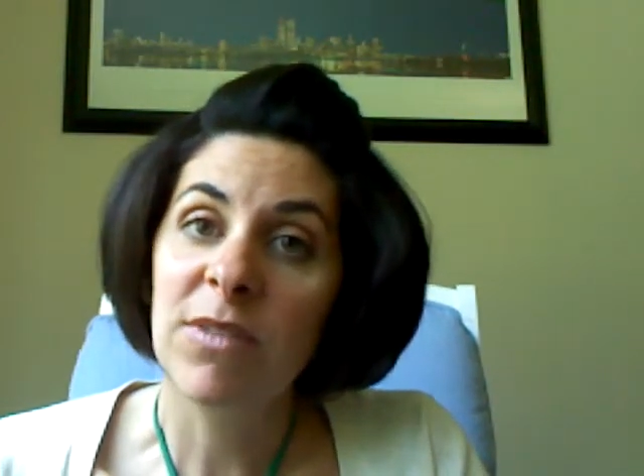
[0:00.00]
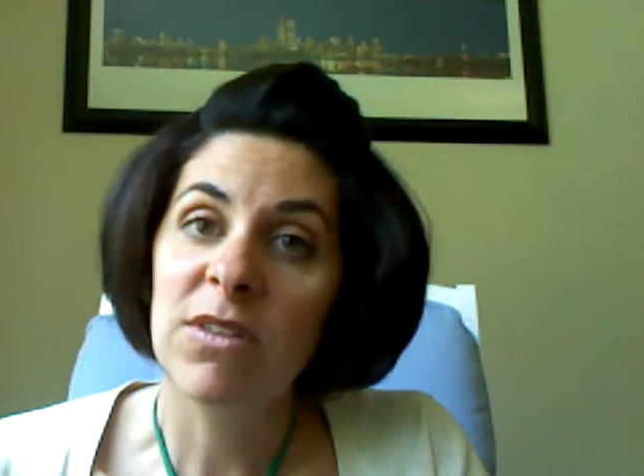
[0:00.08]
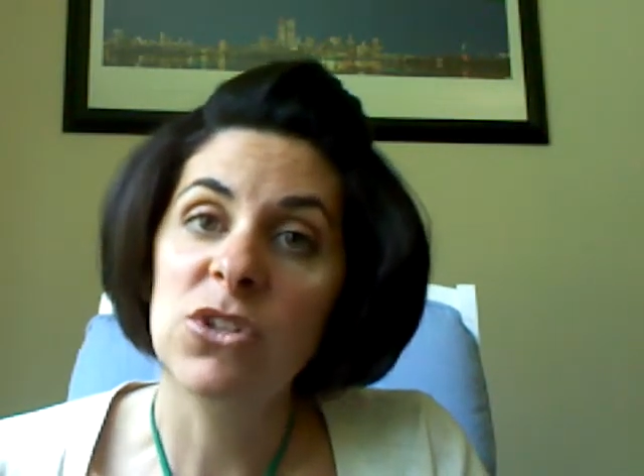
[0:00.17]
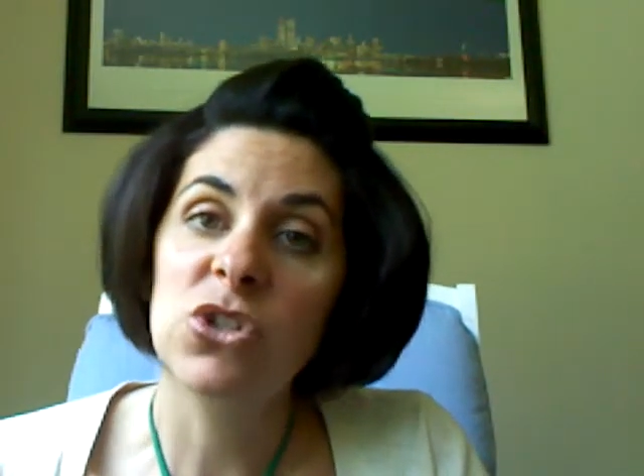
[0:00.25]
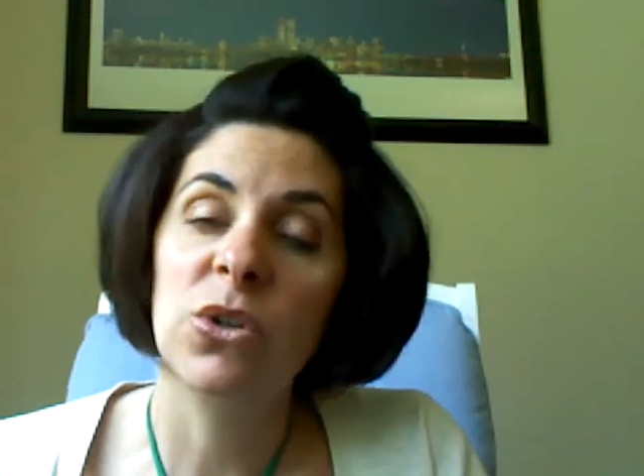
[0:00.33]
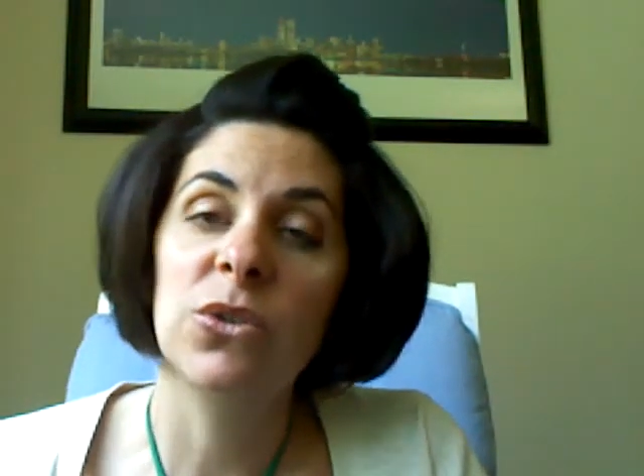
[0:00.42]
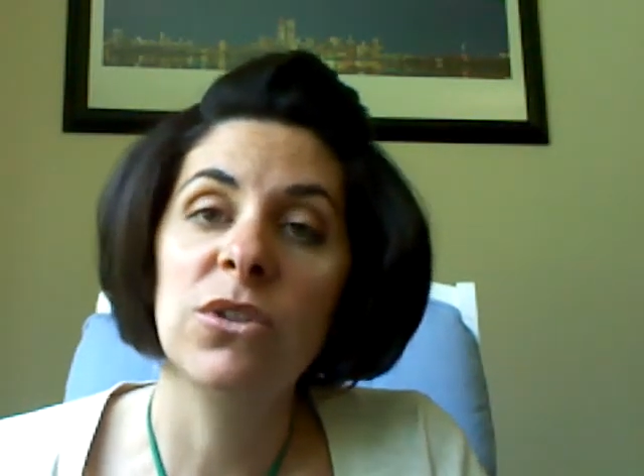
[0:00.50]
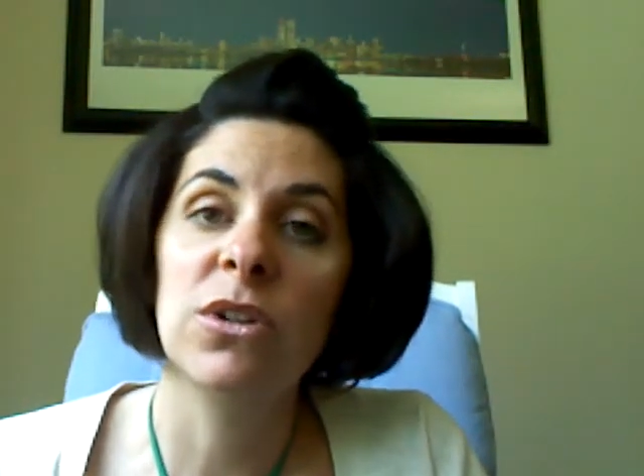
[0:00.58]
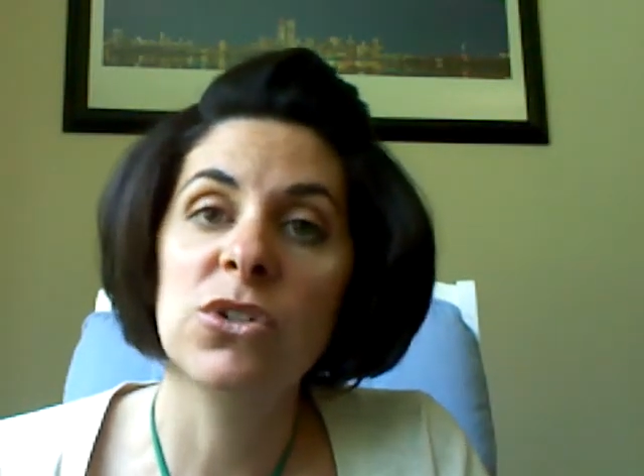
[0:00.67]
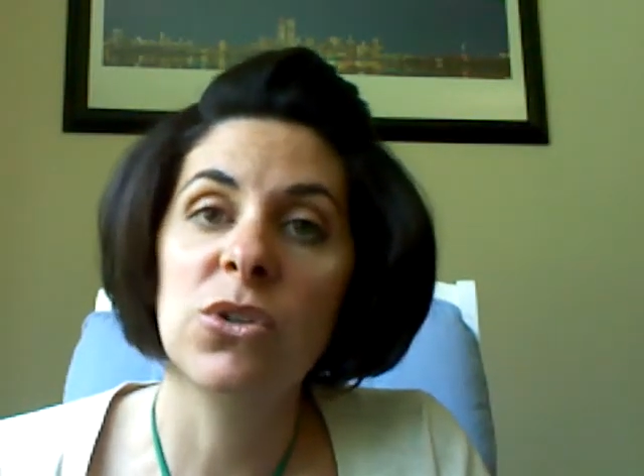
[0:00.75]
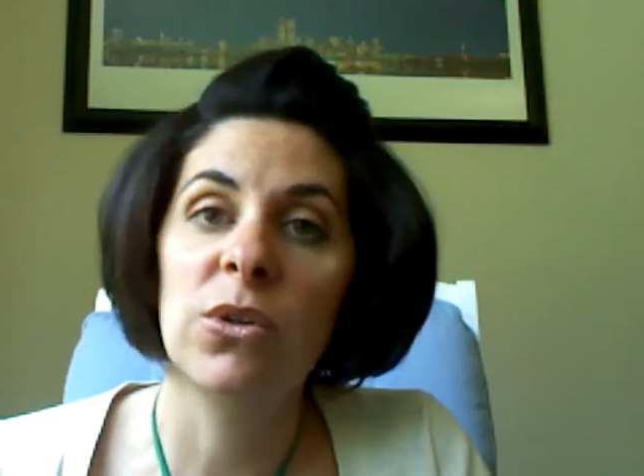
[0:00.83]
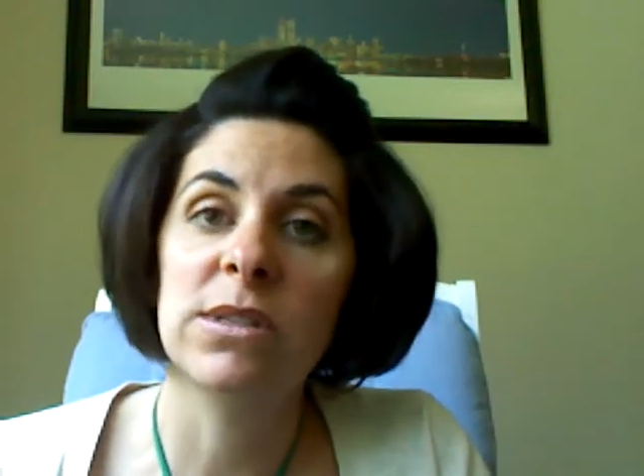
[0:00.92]
the children
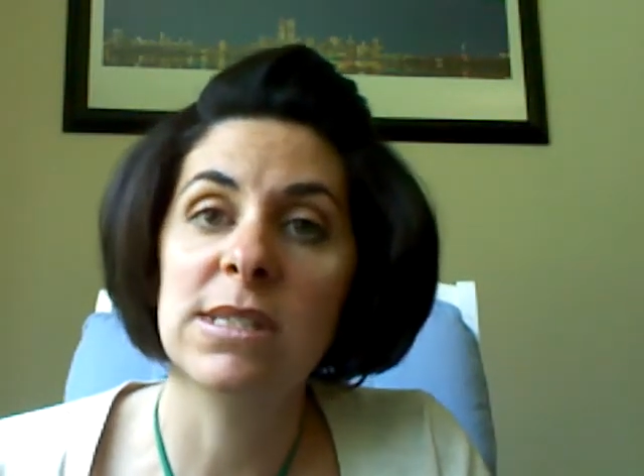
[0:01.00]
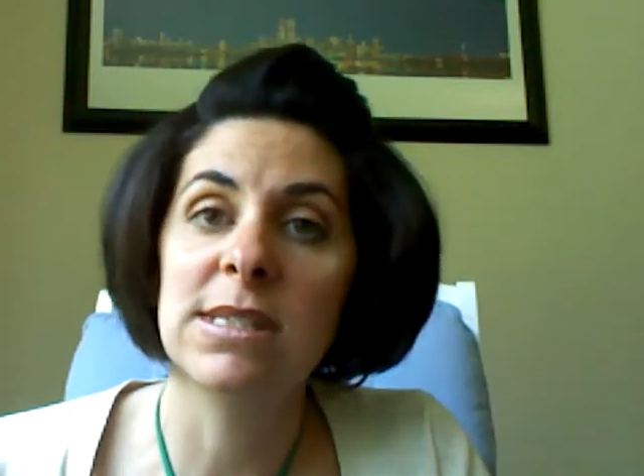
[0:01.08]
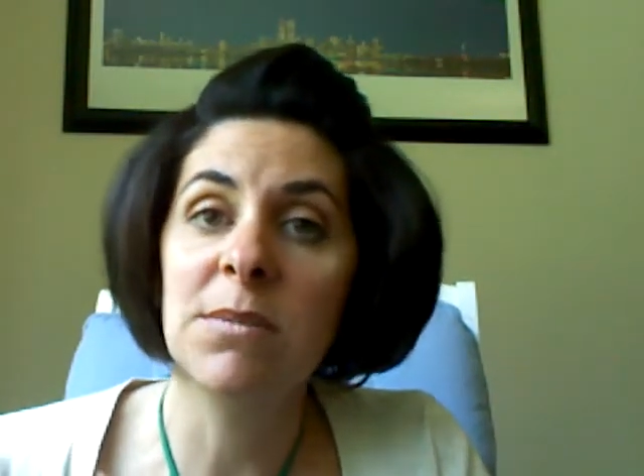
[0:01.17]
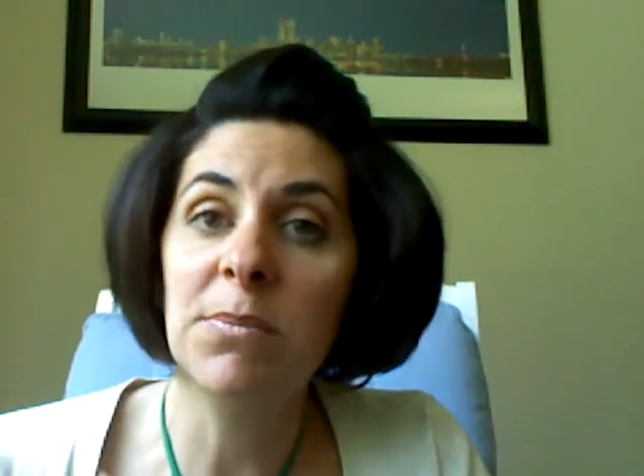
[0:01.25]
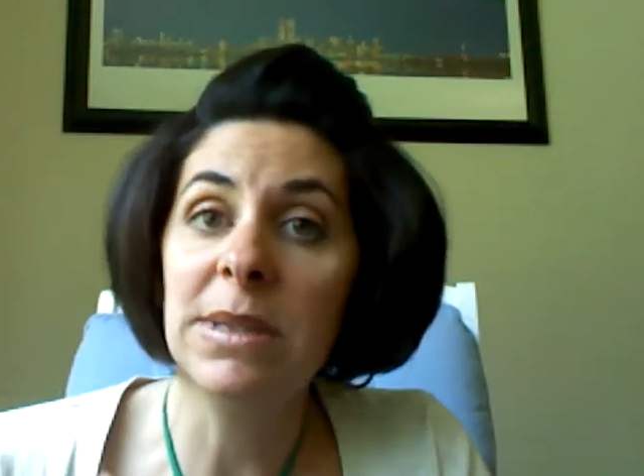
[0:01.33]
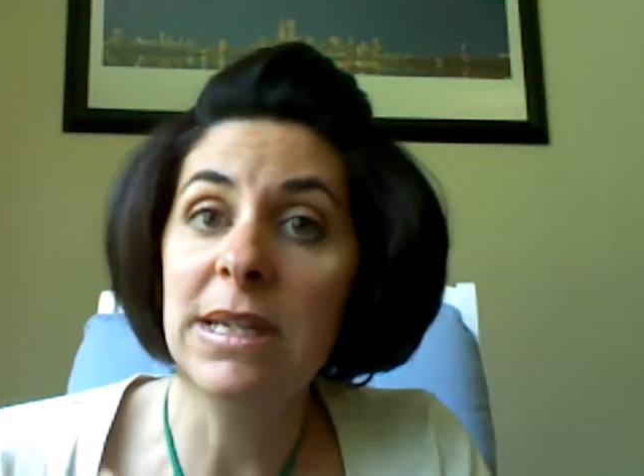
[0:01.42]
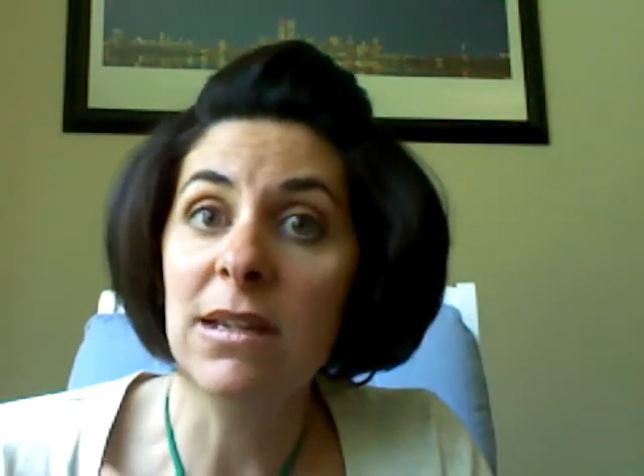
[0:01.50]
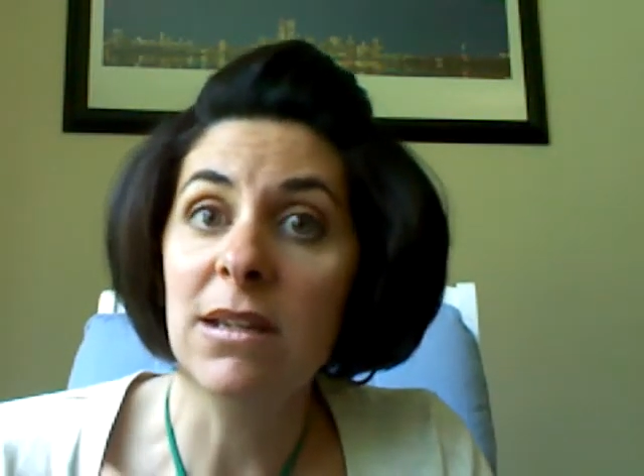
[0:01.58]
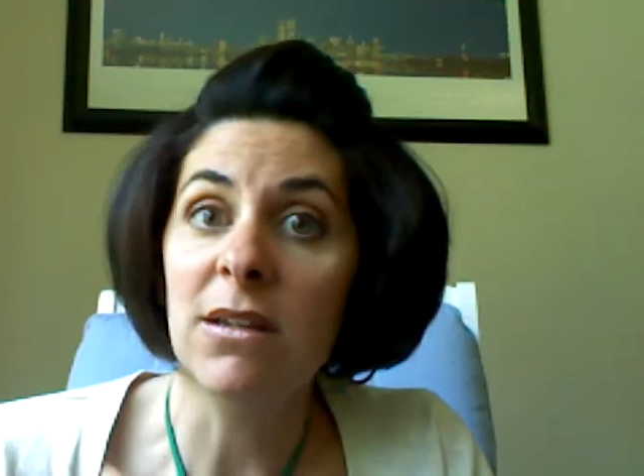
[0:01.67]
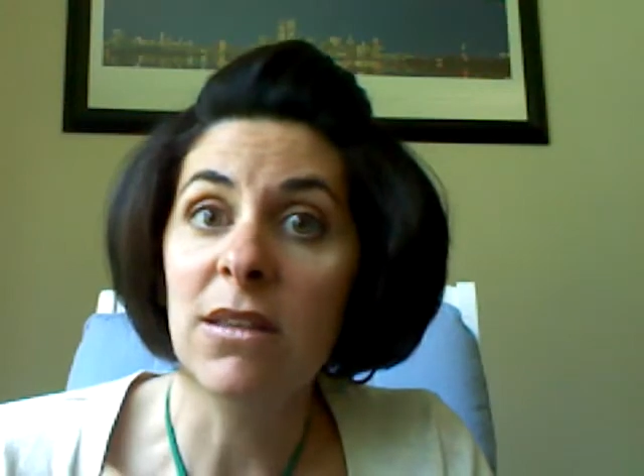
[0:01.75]
are told to simply